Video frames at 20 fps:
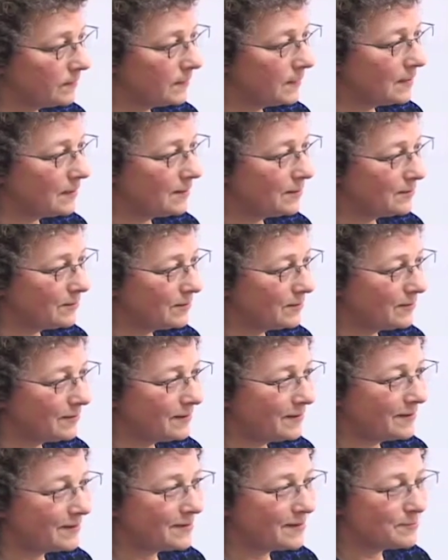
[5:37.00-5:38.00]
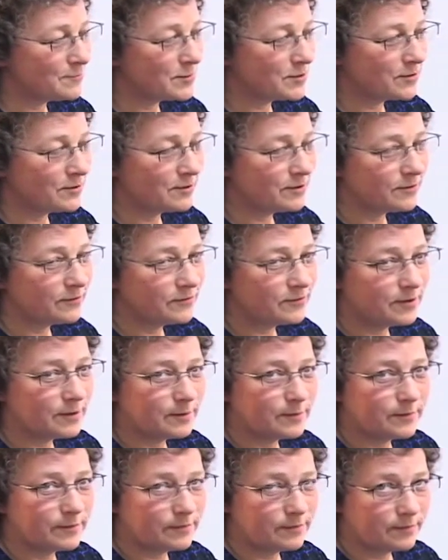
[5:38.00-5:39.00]
Yeah, there it is. I'm starting to feel
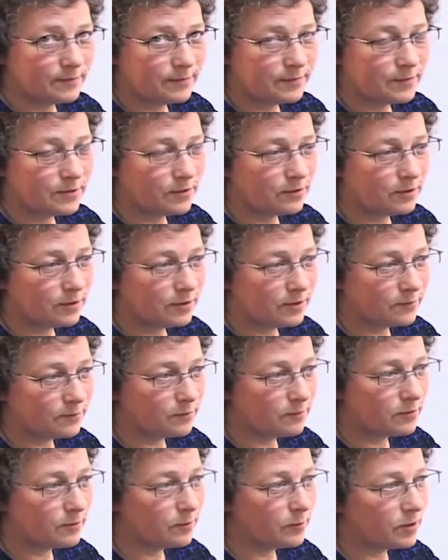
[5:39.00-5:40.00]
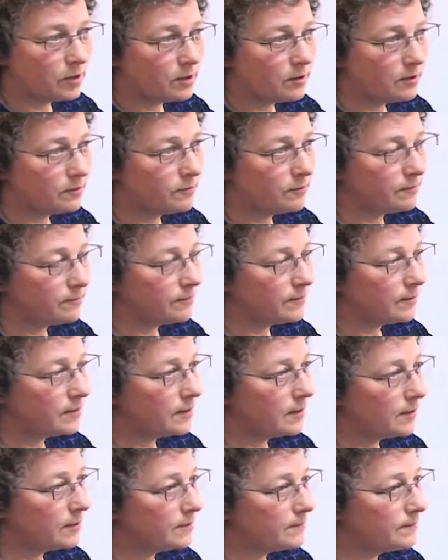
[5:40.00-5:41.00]
him turning his rhythm right on
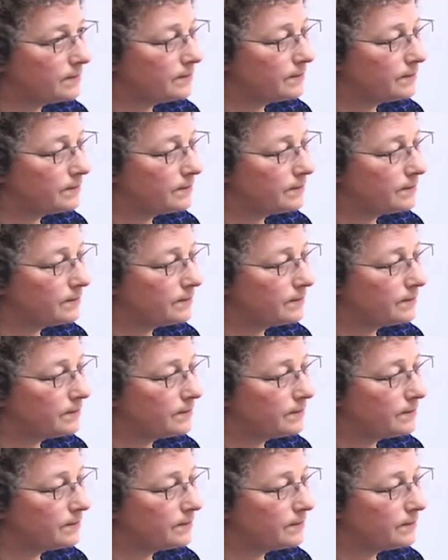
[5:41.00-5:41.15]
again.